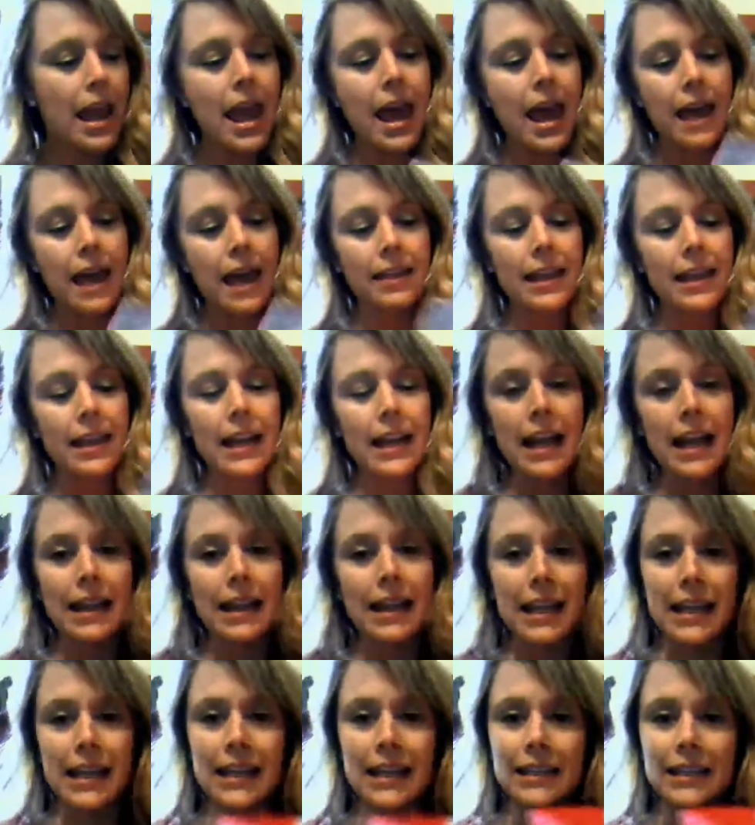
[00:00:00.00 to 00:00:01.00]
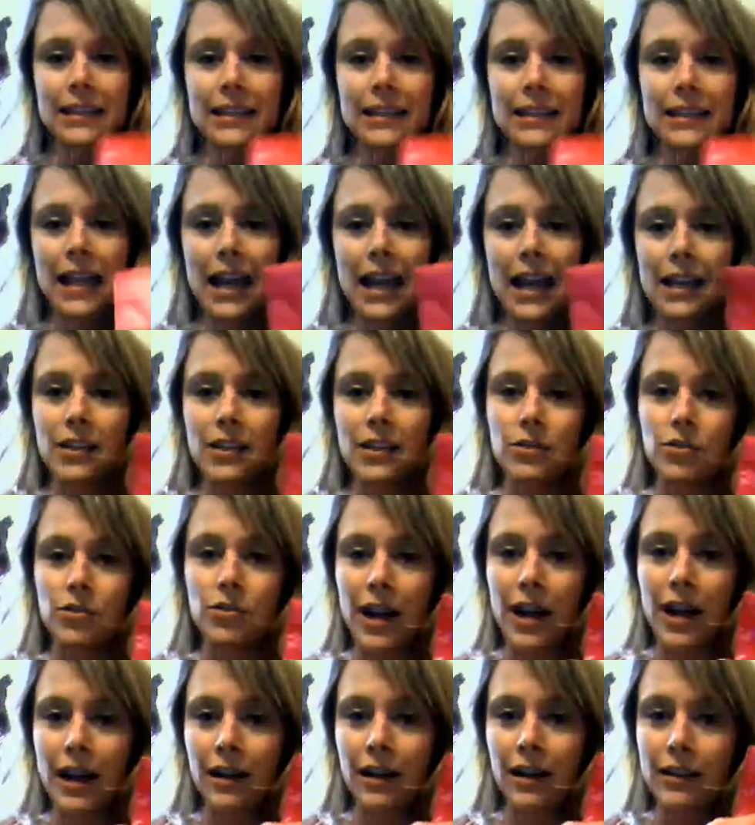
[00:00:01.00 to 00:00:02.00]
And then on the inside, you
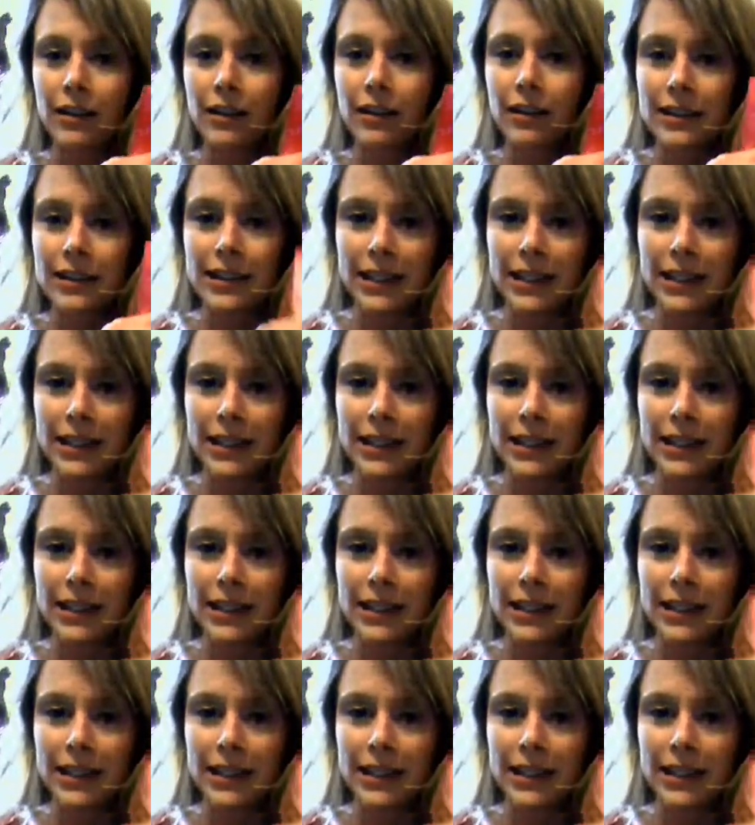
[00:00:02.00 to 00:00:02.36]
track all the